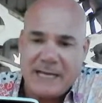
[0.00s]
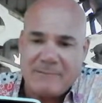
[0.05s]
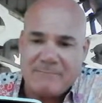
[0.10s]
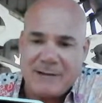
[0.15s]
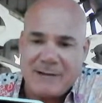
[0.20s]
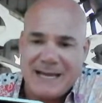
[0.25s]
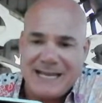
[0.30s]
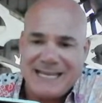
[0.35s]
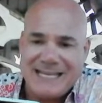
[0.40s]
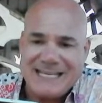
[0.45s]
and
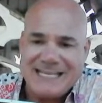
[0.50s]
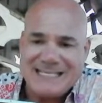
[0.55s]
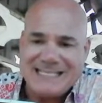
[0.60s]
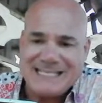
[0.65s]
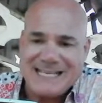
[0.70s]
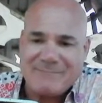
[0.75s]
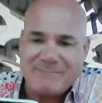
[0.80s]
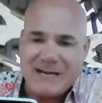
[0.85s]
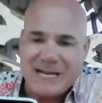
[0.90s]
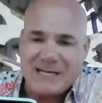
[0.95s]
my kids
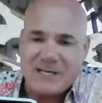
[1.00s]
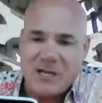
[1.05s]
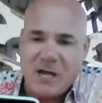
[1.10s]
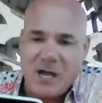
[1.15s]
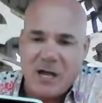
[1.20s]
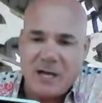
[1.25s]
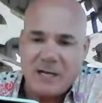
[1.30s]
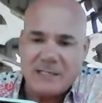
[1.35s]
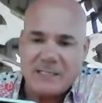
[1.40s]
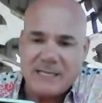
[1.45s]
and my
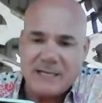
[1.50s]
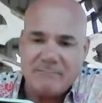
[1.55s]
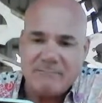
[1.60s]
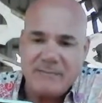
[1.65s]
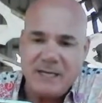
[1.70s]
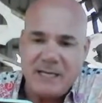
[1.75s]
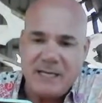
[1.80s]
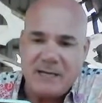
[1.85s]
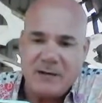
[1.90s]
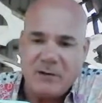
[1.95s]
dogs and
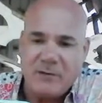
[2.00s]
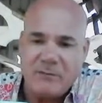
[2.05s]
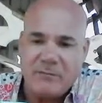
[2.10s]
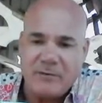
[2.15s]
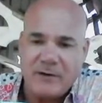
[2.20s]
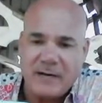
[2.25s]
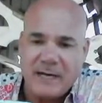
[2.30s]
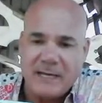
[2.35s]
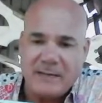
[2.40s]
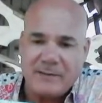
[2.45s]
me
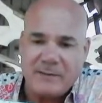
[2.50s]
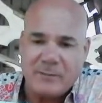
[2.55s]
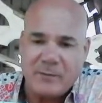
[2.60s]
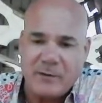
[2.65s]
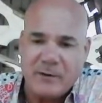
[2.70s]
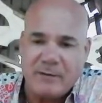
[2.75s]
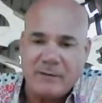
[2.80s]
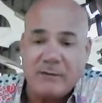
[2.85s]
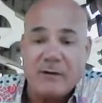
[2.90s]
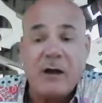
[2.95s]
over at the
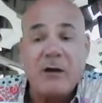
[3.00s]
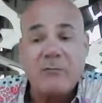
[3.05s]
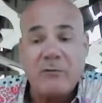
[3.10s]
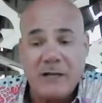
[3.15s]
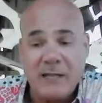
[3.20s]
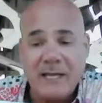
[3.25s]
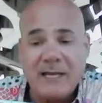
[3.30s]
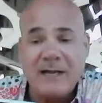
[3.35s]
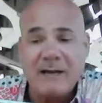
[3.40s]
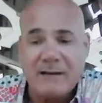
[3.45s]
brewery. Oh,
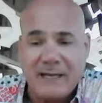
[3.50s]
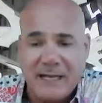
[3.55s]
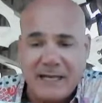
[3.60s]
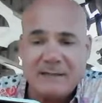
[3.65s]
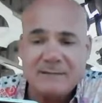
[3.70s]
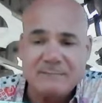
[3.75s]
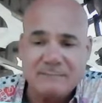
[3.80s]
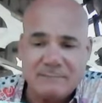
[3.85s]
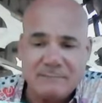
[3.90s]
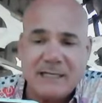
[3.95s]
really? Okay.